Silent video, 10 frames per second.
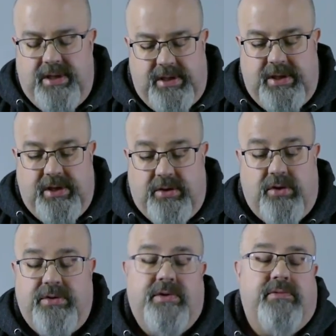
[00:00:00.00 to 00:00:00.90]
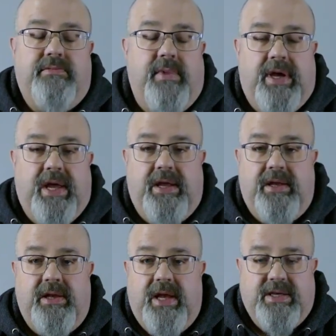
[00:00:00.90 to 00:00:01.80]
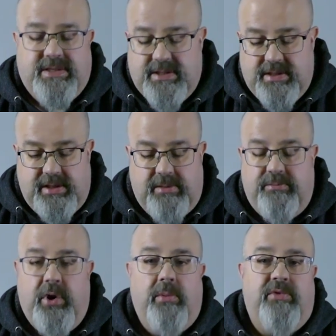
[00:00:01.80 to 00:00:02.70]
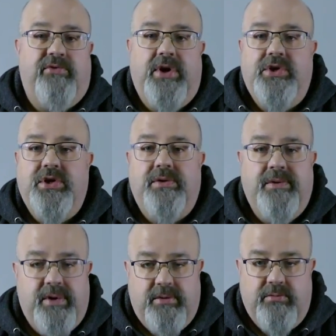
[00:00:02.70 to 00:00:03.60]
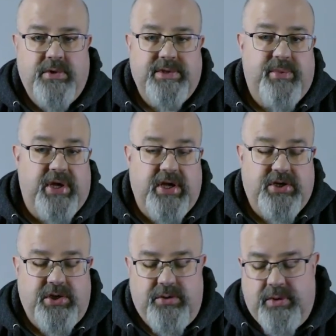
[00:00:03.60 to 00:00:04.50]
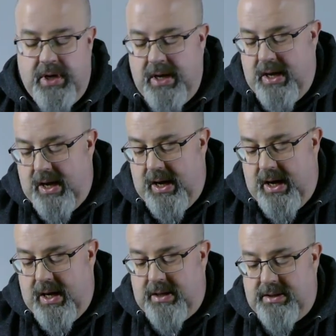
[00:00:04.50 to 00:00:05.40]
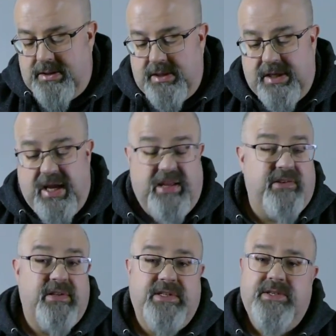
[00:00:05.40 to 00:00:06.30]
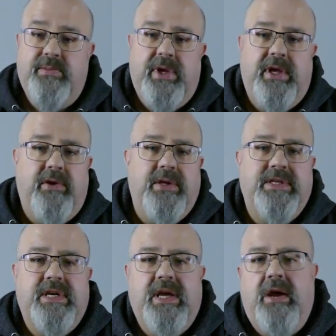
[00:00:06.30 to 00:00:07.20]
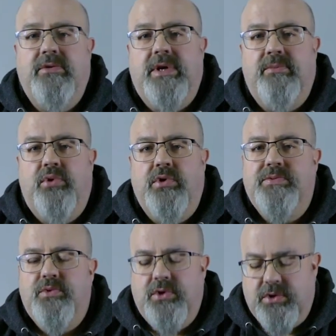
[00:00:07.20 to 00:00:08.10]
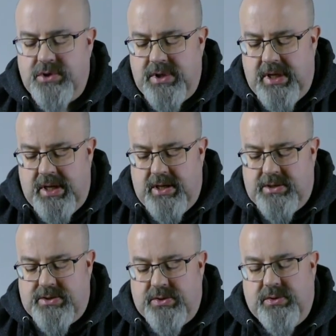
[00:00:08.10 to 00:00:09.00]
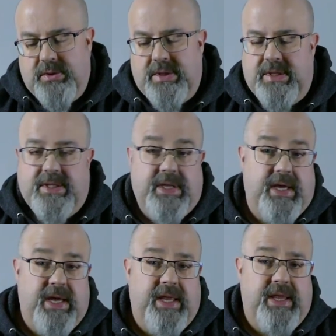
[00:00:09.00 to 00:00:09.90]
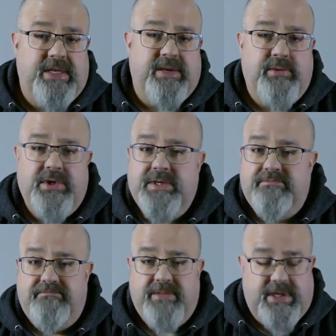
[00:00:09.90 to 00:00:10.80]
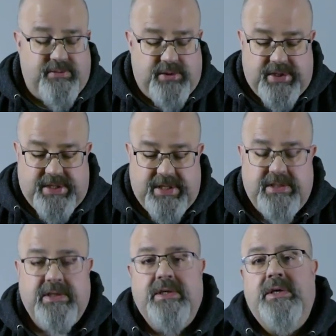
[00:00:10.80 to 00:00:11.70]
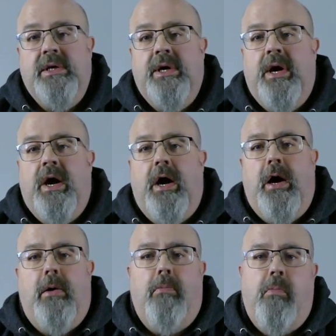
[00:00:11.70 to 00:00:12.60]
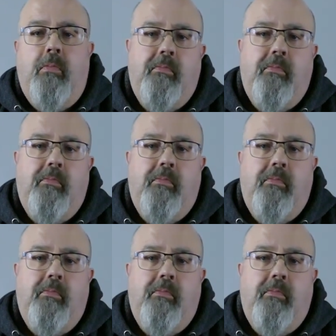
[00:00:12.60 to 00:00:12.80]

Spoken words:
you got, again, yes, purple fringing was a big issue, and again, that's something you can take out in post-production. So in these images, that's what I did. I've